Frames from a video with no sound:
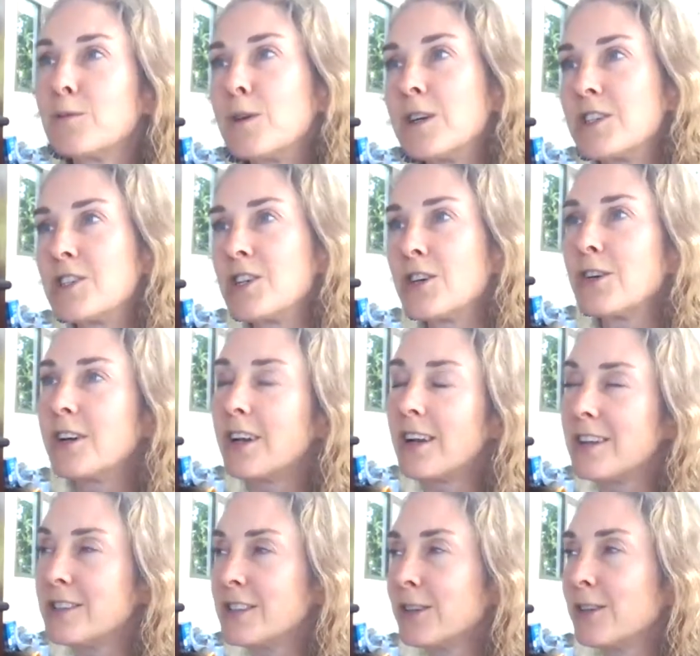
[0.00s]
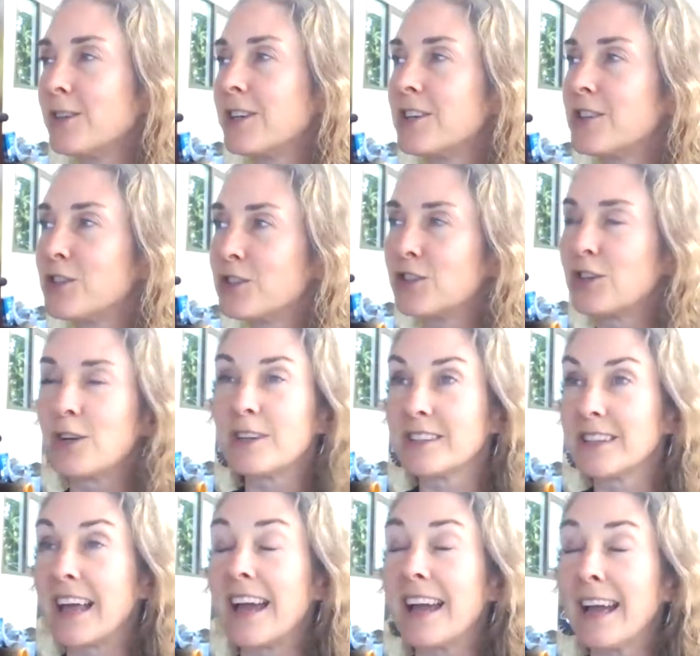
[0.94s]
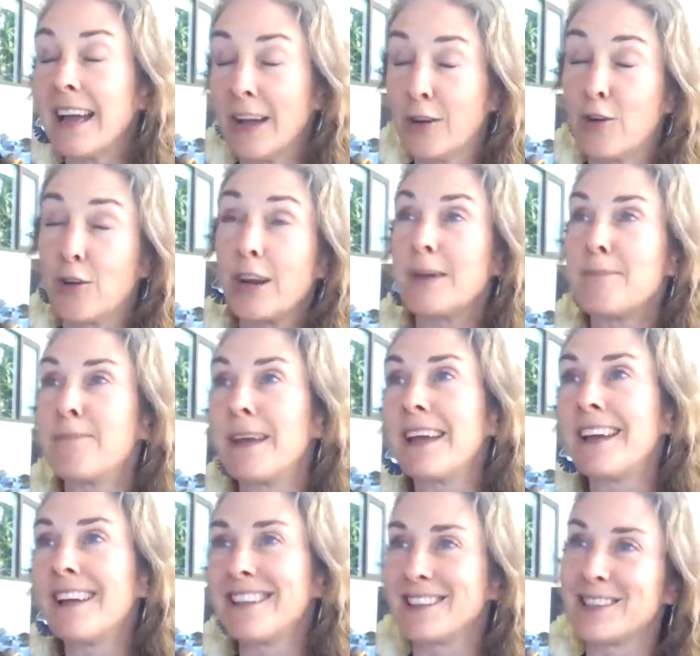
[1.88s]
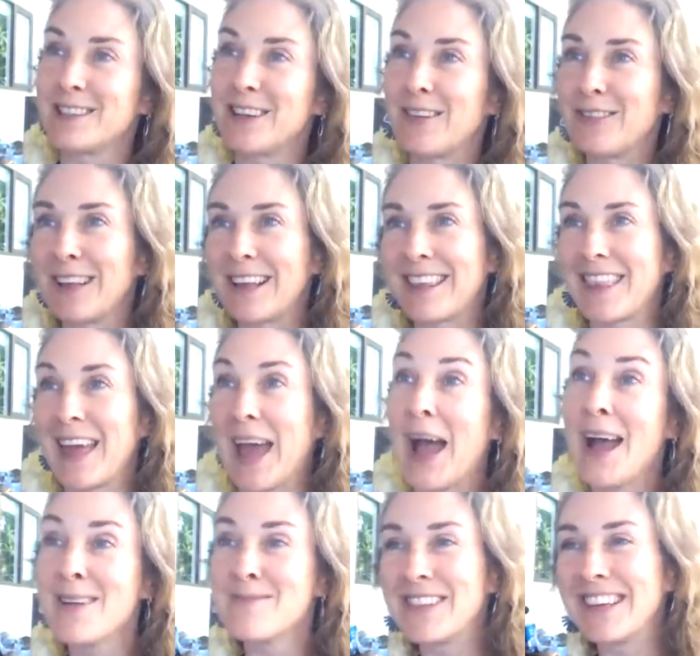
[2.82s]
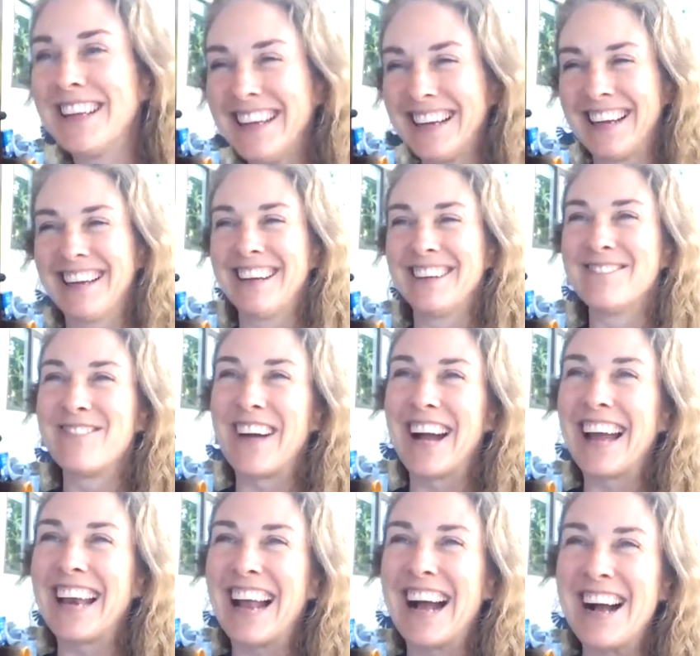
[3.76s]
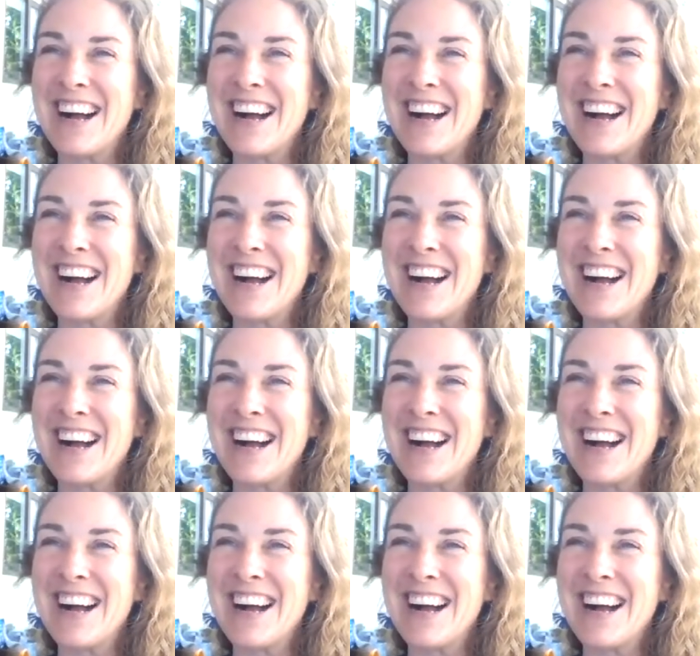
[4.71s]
which you could also construe as like creepy and stuff like that. But